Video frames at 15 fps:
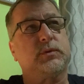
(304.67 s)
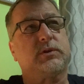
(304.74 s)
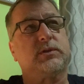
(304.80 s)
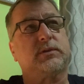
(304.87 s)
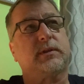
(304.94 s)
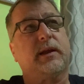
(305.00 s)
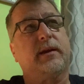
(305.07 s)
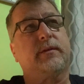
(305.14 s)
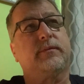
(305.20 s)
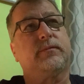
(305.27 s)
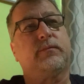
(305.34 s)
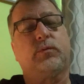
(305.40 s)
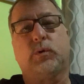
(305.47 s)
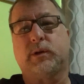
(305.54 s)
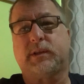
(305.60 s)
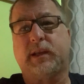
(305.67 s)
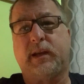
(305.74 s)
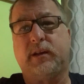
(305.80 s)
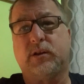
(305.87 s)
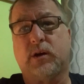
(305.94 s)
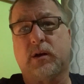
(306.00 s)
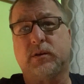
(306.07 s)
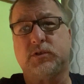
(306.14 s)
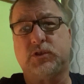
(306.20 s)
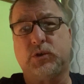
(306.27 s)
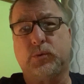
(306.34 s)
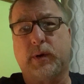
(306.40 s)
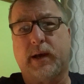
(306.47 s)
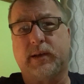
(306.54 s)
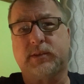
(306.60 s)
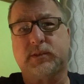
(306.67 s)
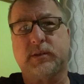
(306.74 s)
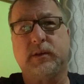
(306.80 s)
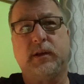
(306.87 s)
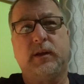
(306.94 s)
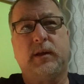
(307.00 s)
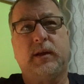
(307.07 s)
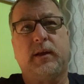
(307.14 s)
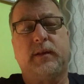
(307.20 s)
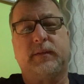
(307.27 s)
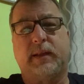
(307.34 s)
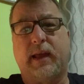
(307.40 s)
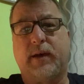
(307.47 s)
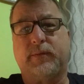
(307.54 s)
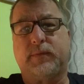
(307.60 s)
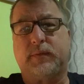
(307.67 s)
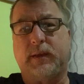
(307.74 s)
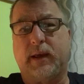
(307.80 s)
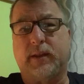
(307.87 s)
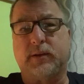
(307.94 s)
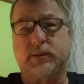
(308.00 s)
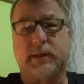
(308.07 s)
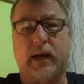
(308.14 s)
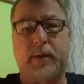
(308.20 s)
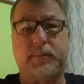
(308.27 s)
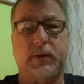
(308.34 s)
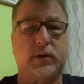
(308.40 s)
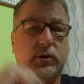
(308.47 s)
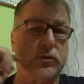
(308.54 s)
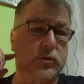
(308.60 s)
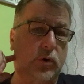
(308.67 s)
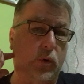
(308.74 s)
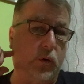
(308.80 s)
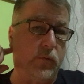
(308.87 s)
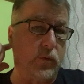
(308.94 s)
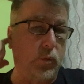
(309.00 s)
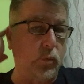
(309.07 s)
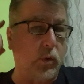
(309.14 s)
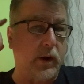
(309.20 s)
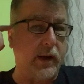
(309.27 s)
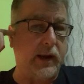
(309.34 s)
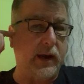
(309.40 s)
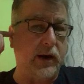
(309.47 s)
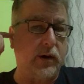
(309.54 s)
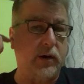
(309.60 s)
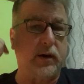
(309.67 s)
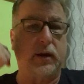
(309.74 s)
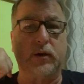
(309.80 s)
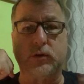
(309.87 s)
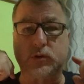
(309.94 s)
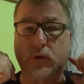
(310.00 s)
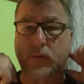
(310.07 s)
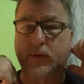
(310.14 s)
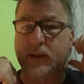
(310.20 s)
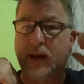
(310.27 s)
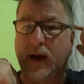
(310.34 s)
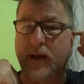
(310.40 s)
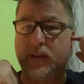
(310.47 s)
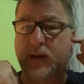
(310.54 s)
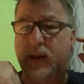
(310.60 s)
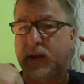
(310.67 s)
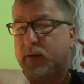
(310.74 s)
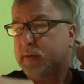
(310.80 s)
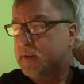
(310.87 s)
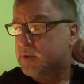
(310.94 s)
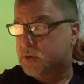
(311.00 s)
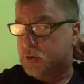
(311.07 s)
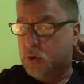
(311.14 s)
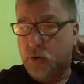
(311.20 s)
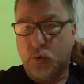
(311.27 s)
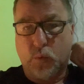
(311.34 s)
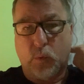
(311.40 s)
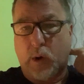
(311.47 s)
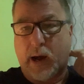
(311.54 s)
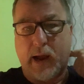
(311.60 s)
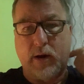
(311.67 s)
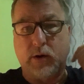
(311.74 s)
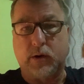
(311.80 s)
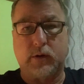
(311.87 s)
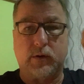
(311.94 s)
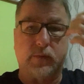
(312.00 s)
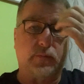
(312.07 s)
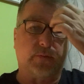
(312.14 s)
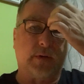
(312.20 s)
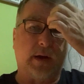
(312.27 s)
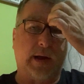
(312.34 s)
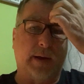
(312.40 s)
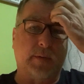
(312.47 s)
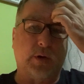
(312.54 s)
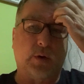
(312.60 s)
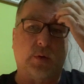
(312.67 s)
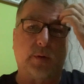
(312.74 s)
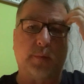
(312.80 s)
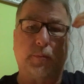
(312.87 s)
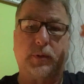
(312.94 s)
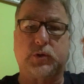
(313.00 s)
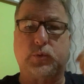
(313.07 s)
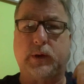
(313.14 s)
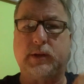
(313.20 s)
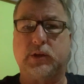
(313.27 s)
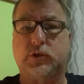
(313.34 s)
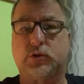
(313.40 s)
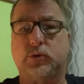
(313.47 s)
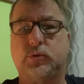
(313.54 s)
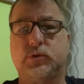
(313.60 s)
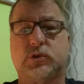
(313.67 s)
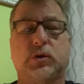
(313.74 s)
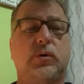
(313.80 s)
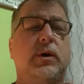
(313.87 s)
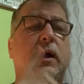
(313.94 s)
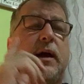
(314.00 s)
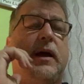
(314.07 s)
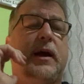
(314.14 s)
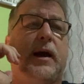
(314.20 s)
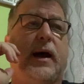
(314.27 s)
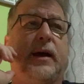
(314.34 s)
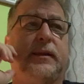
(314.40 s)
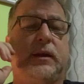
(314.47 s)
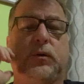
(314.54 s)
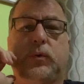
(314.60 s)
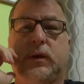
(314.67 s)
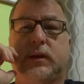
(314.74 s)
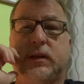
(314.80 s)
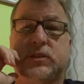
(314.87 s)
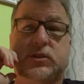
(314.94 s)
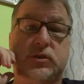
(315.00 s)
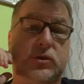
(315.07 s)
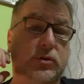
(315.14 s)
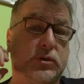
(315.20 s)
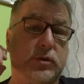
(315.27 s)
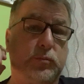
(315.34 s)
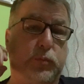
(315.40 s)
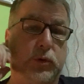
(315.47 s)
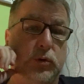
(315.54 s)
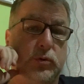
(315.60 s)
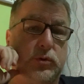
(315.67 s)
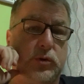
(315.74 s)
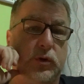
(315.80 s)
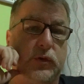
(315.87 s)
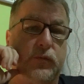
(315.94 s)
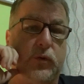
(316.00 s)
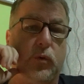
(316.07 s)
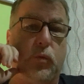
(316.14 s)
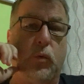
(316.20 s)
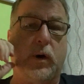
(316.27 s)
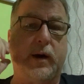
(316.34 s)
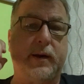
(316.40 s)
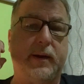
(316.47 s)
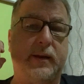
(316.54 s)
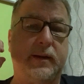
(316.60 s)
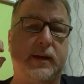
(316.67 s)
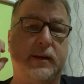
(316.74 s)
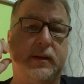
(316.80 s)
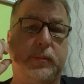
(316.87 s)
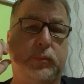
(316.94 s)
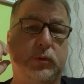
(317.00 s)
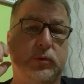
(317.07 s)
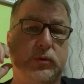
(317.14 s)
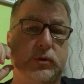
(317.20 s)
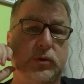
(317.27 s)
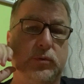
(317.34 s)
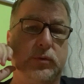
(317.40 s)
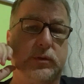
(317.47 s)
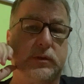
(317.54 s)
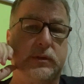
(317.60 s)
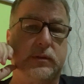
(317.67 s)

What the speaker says: which is like $14 US. They have the other type that goes over one ear and goes over the other ear, and there's no wire going between the two. So I think what it does is it uses Bluetooth for one, and then the Bluetooth,